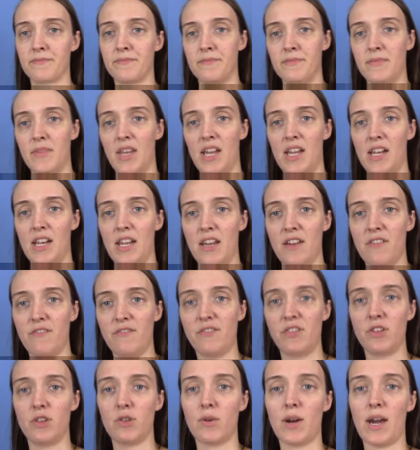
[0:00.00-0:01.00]
And if
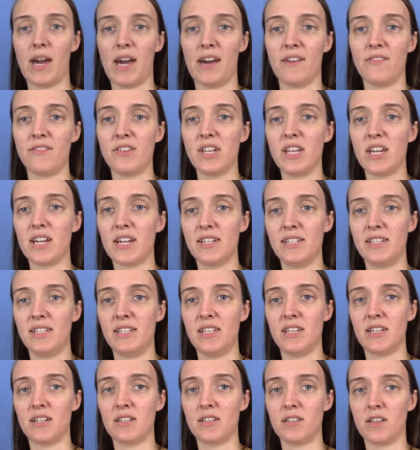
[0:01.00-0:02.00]
you have any
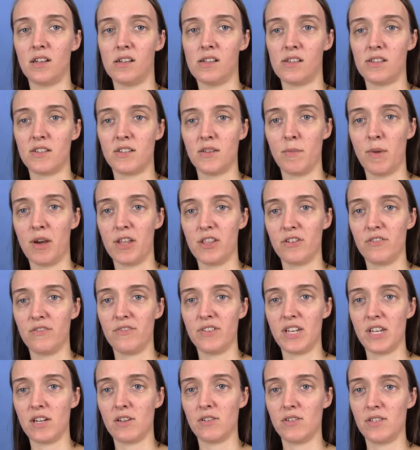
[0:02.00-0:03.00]
ideas on some other
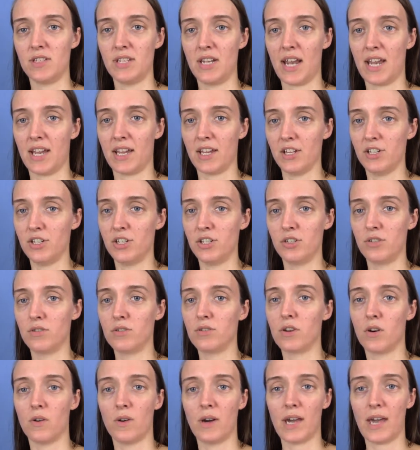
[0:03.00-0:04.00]
videos that I can do,
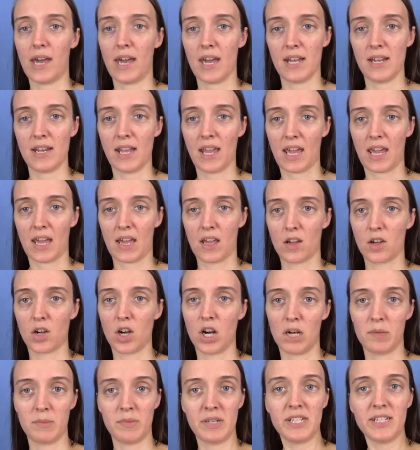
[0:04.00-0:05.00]
go ahead and
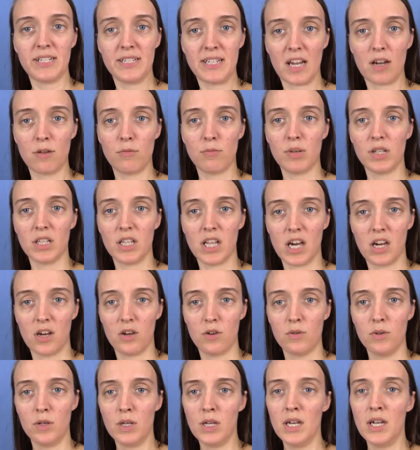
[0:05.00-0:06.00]
comment down
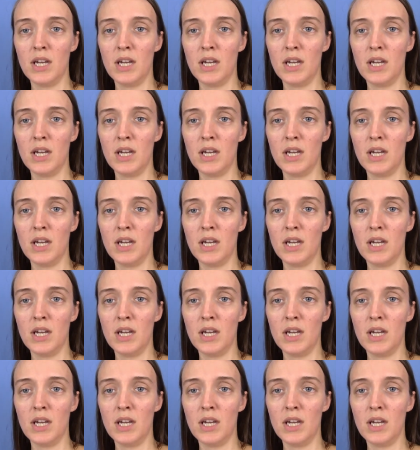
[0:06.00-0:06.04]
below.